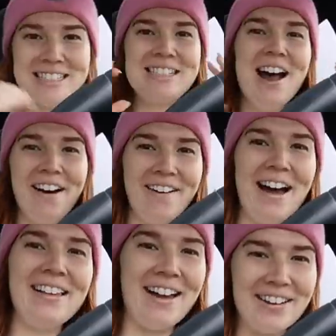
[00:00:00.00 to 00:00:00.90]
So
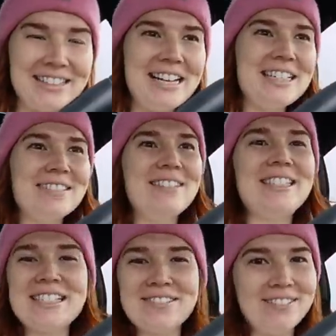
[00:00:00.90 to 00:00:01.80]
hello, today's been
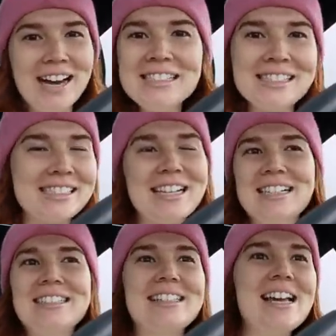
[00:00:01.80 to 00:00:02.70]
just rushed
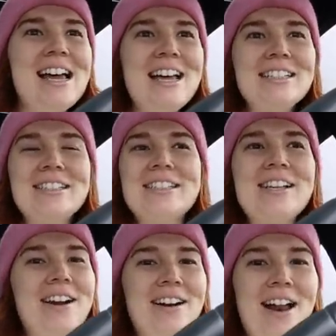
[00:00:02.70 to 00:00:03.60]
because
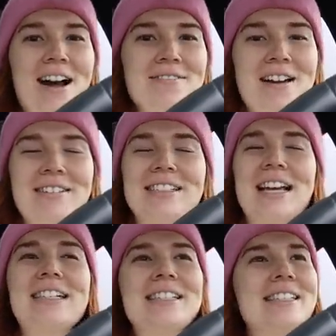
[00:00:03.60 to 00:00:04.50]
started off I was
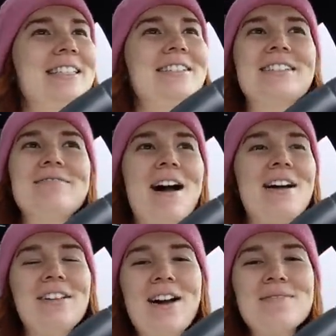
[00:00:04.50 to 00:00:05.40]
like snoozing my
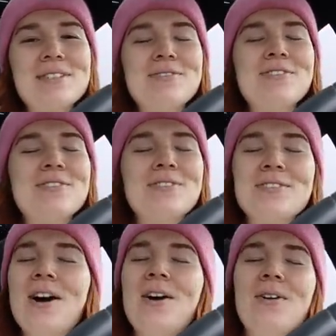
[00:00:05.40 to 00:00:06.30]
alarm because it was
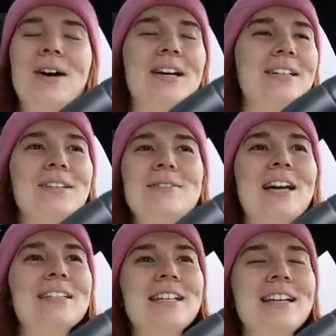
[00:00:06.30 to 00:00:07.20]
so gloomy
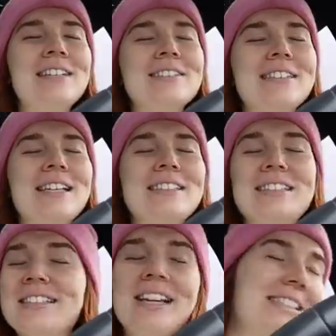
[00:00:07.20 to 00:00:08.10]
outside. I was like
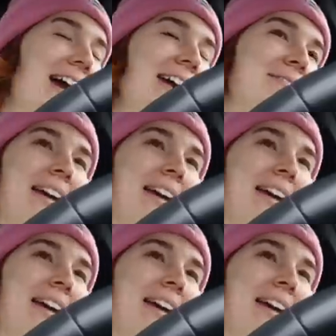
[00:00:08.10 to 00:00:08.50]
still tired. I'm